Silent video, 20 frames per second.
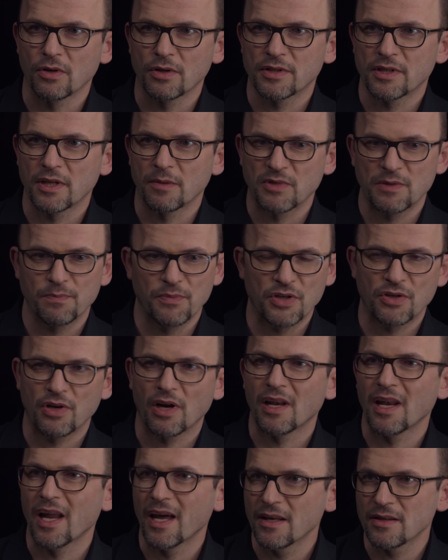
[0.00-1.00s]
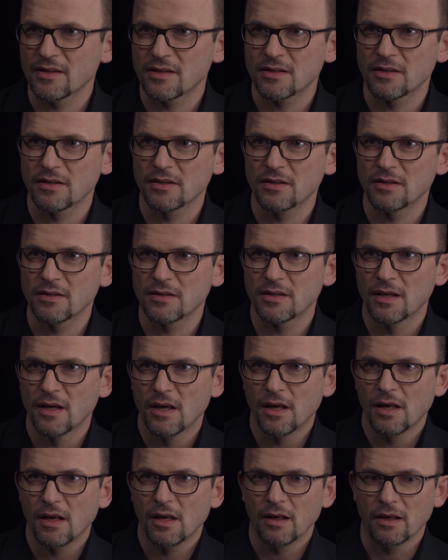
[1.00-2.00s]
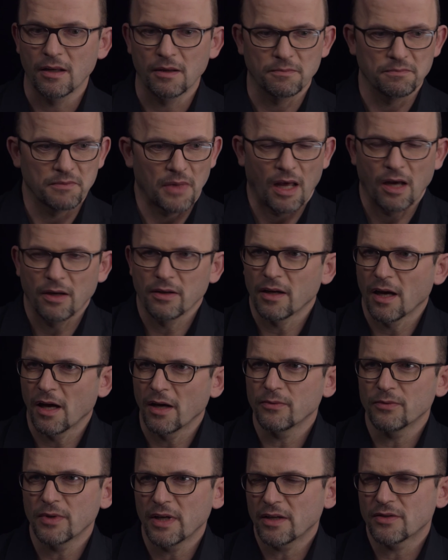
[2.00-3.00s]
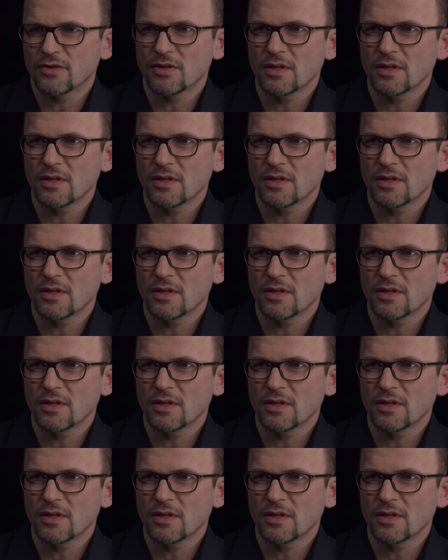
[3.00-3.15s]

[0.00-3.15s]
or some special lenses? Um, how, how